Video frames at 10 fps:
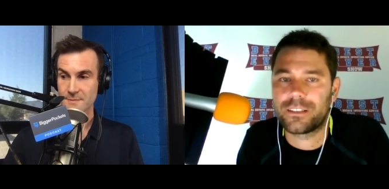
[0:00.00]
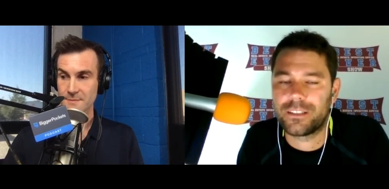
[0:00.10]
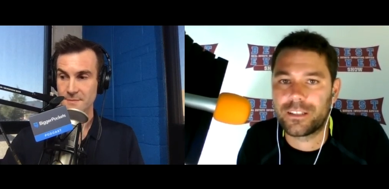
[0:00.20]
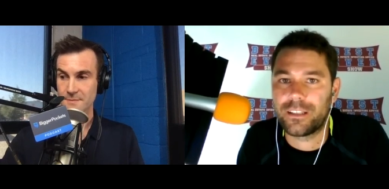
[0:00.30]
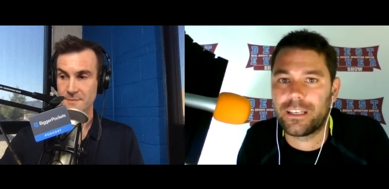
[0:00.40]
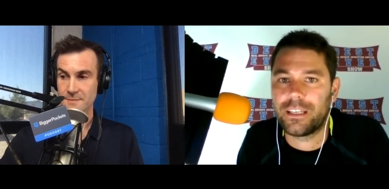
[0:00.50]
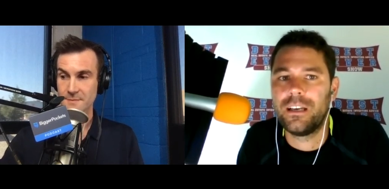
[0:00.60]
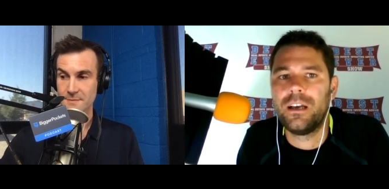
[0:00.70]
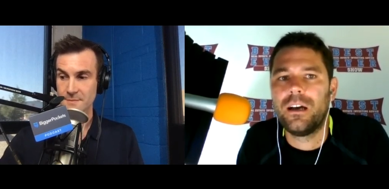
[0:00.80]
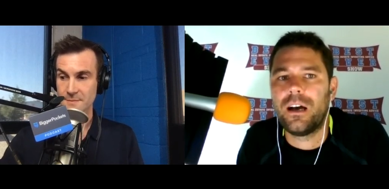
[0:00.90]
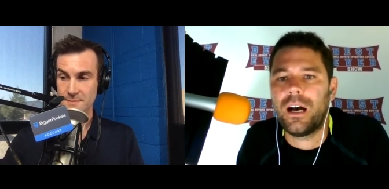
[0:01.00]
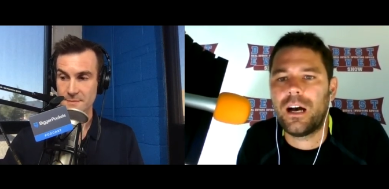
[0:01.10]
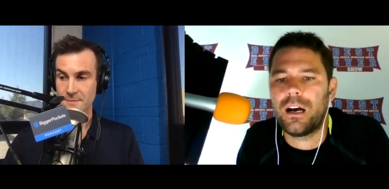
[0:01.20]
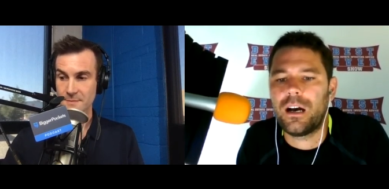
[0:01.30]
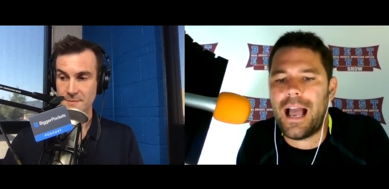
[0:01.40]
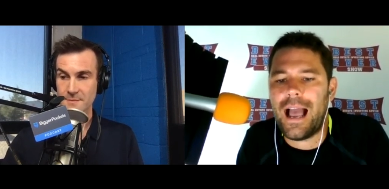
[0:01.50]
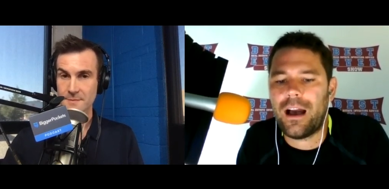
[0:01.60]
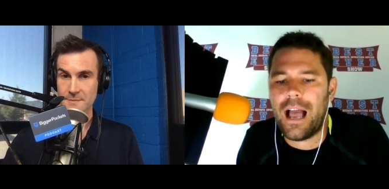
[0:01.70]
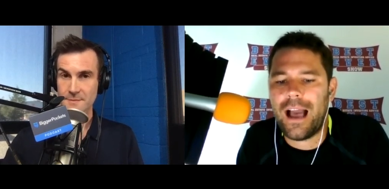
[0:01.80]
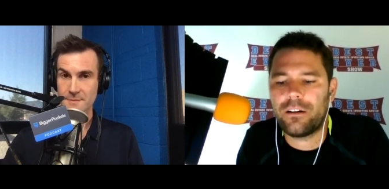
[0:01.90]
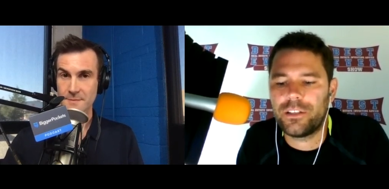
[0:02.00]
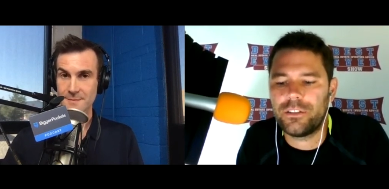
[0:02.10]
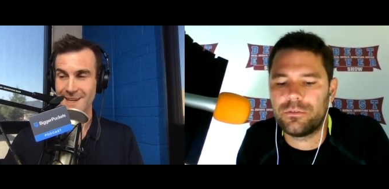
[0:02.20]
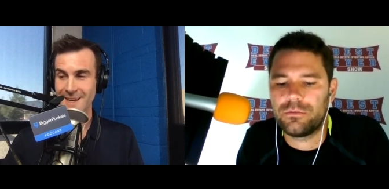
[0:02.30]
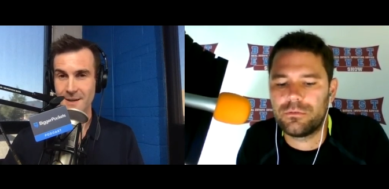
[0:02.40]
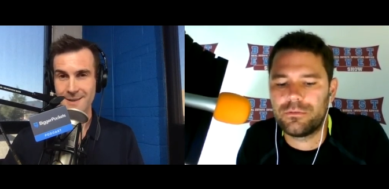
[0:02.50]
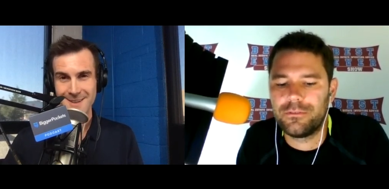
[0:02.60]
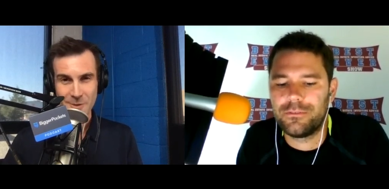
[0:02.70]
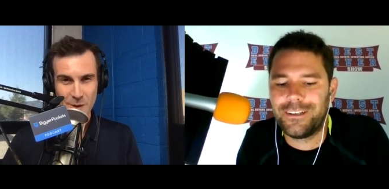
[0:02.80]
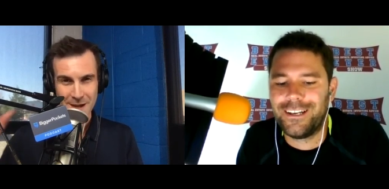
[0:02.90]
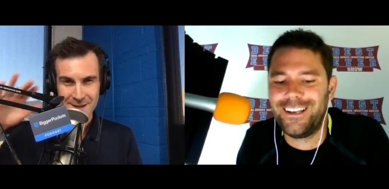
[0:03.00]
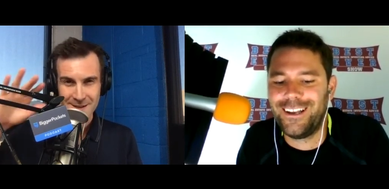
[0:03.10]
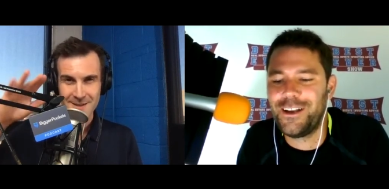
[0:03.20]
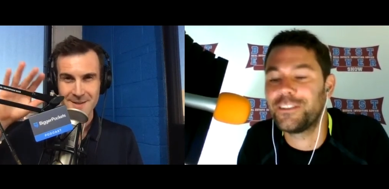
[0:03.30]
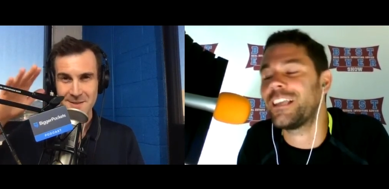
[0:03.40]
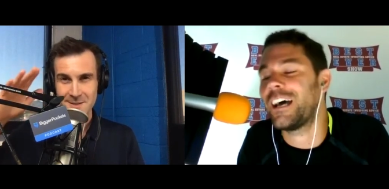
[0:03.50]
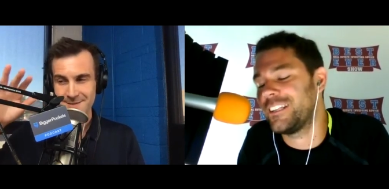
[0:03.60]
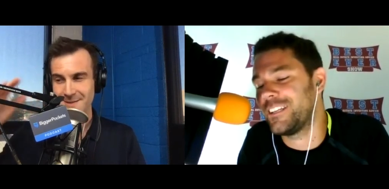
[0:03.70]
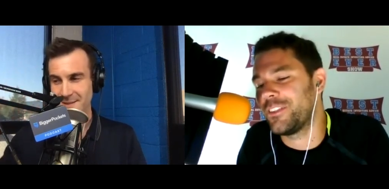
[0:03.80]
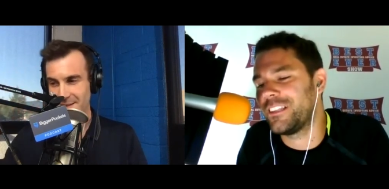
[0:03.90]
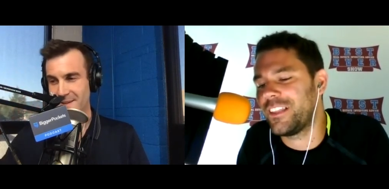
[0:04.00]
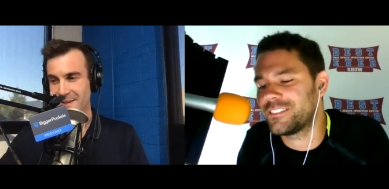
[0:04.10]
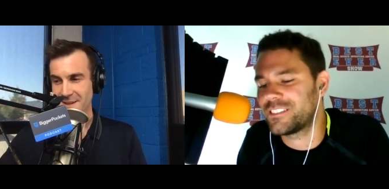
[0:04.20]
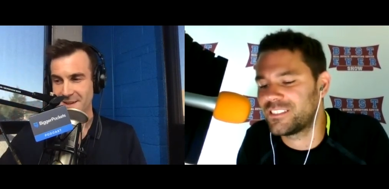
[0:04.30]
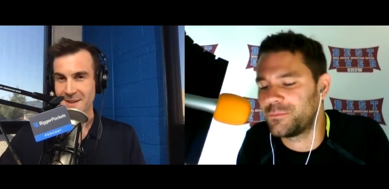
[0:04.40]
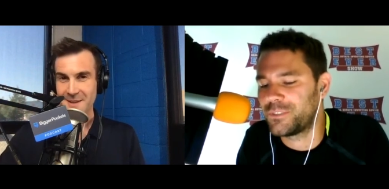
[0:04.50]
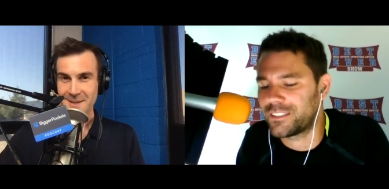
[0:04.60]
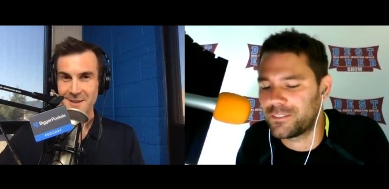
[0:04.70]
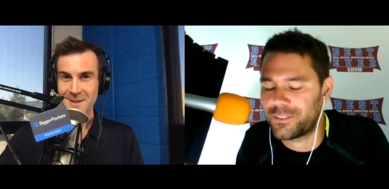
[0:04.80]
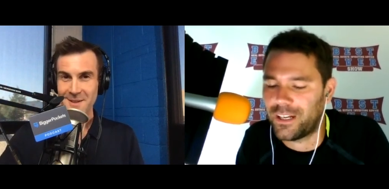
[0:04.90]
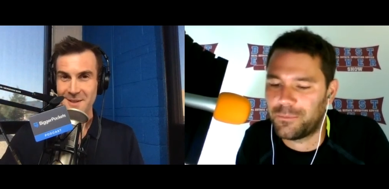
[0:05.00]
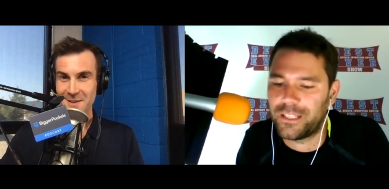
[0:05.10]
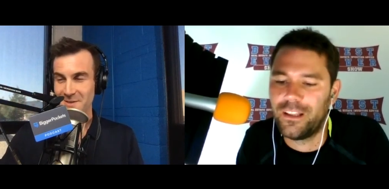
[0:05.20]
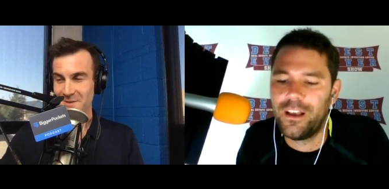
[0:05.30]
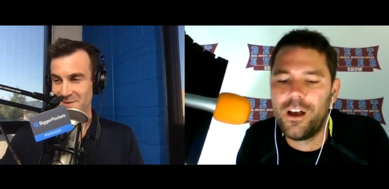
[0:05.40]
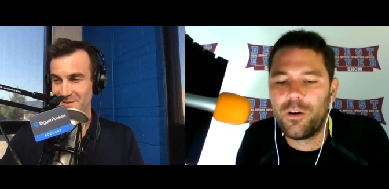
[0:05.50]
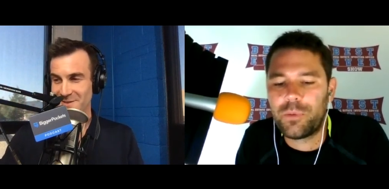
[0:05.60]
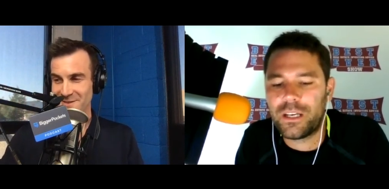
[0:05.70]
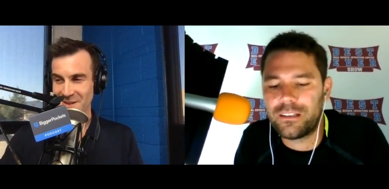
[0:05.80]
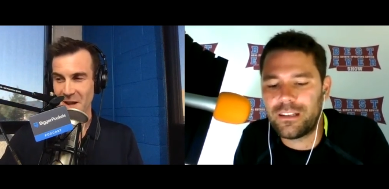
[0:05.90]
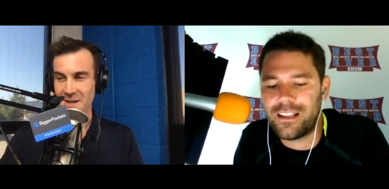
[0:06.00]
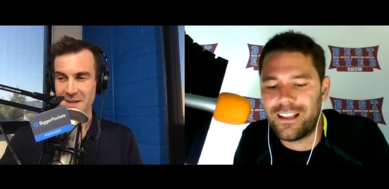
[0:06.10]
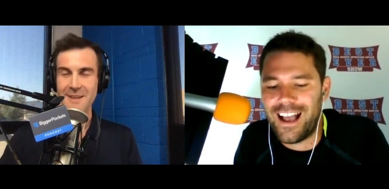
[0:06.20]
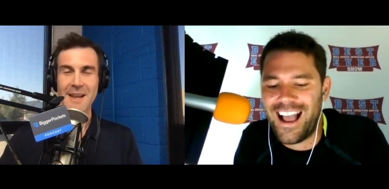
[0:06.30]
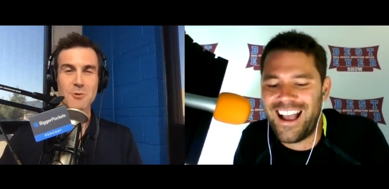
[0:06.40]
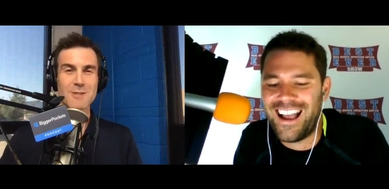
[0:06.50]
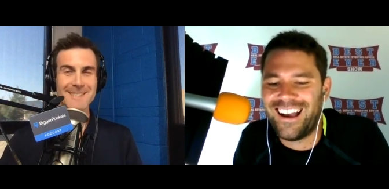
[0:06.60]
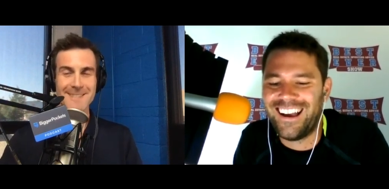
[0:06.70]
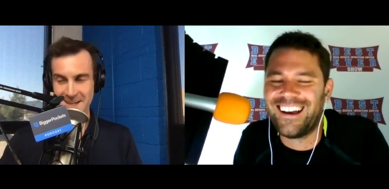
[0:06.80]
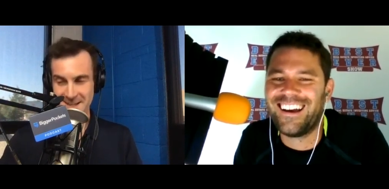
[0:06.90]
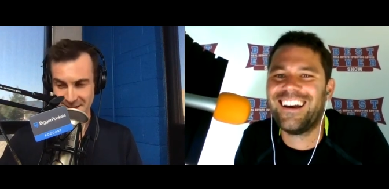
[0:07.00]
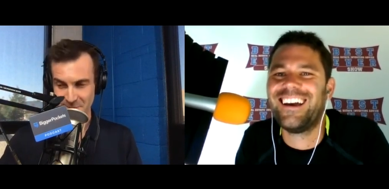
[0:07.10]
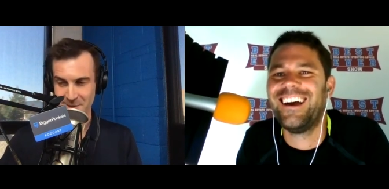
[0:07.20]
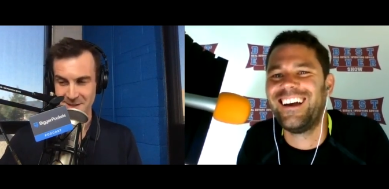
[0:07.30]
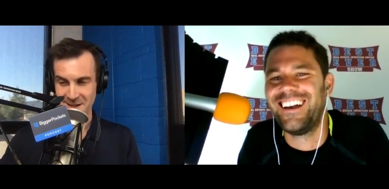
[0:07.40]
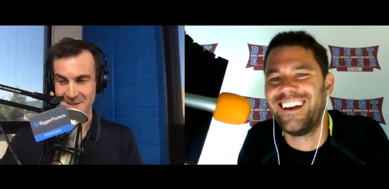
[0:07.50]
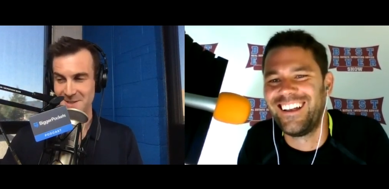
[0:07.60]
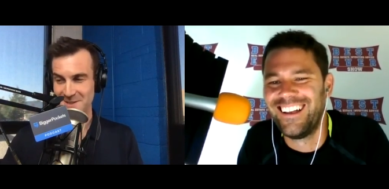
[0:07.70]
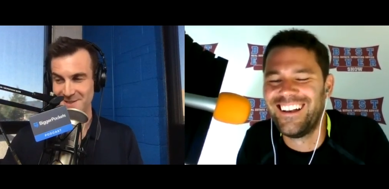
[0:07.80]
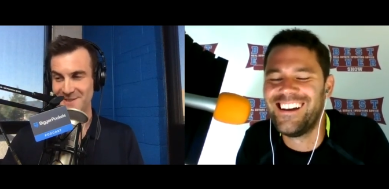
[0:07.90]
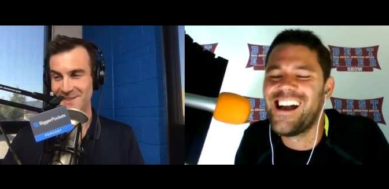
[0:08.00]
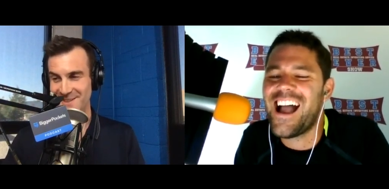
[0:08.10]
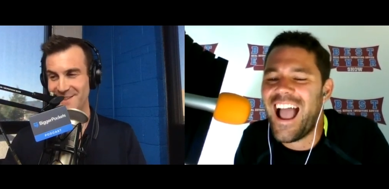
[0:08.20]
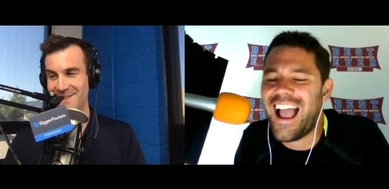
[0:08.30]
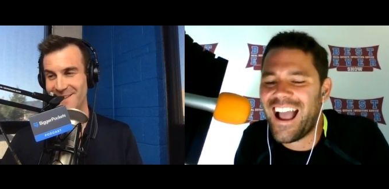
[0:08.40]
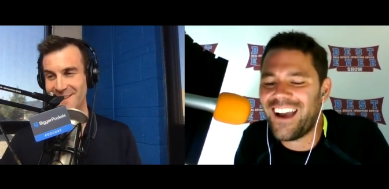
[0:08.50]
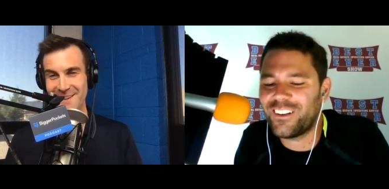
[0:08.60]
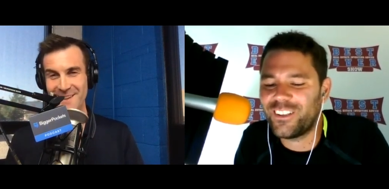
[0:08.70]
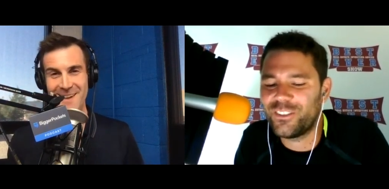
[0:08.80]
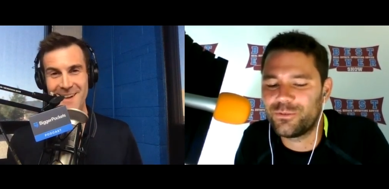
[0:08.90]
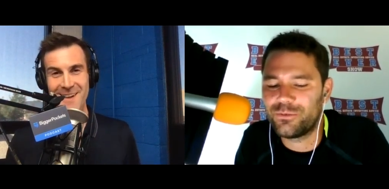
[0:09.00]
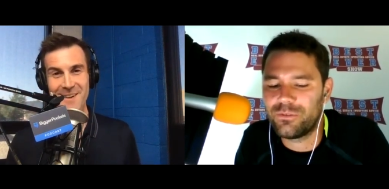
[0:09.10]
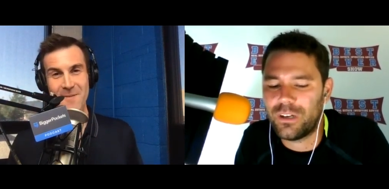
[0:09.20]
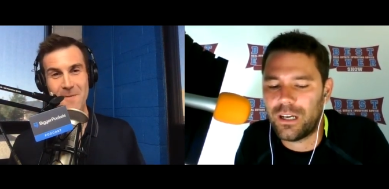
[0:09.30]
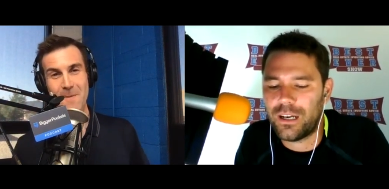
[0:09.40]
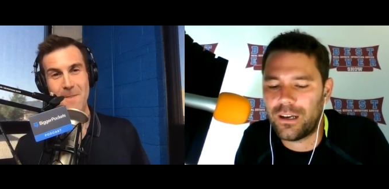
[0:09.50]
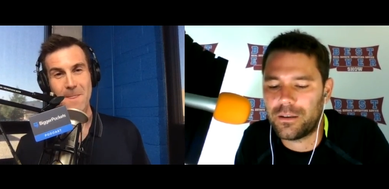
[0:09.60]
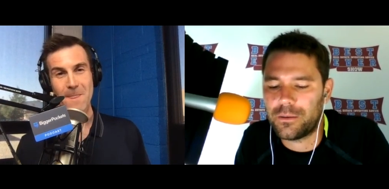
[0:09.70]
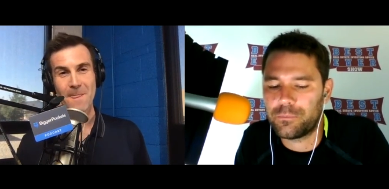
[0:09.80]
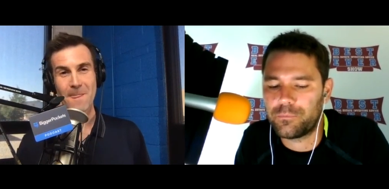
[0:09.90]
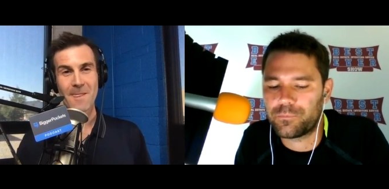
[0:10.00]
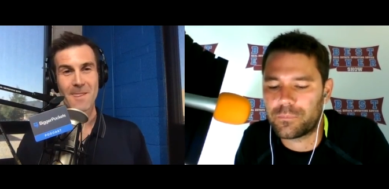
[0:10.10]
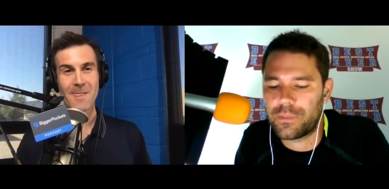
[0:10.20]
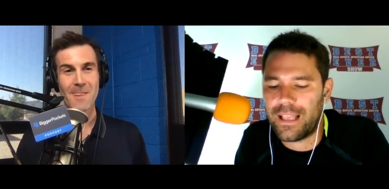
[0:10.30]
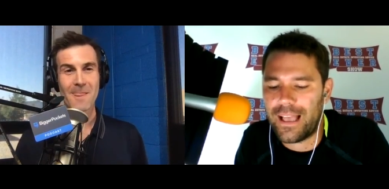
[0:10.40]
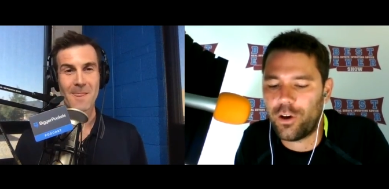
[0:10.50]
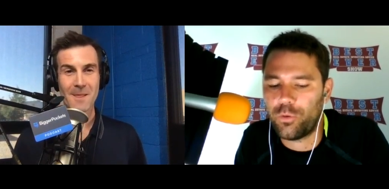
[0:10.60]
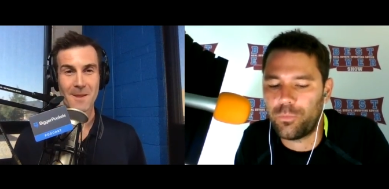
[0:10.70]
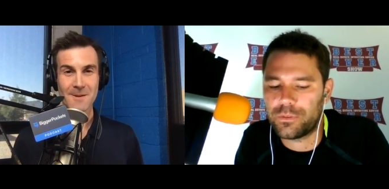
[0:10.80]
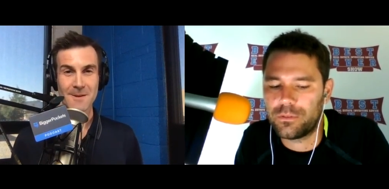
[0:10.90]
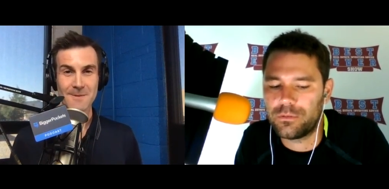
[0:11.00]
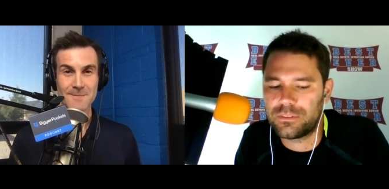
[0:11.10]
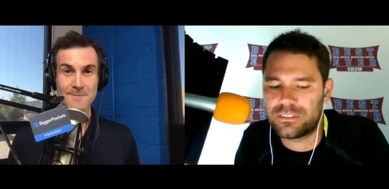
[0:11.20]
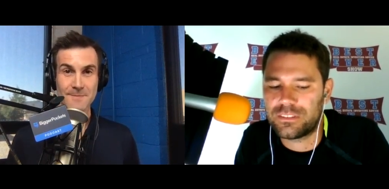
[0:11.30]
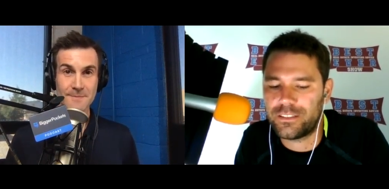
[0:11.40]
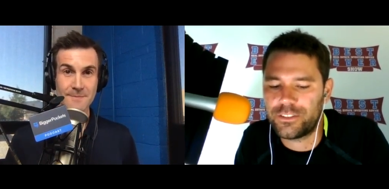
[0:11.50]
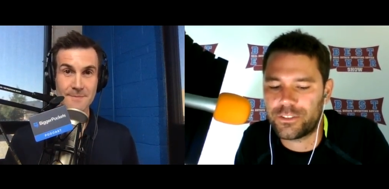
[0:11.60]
Speaker 1: clearly. Uh, how, how do you, well, I know that that's a subjective comment, but
Speaker 2: yeah, he did outstanding. But yes.
Speaker 1: How do you um, help set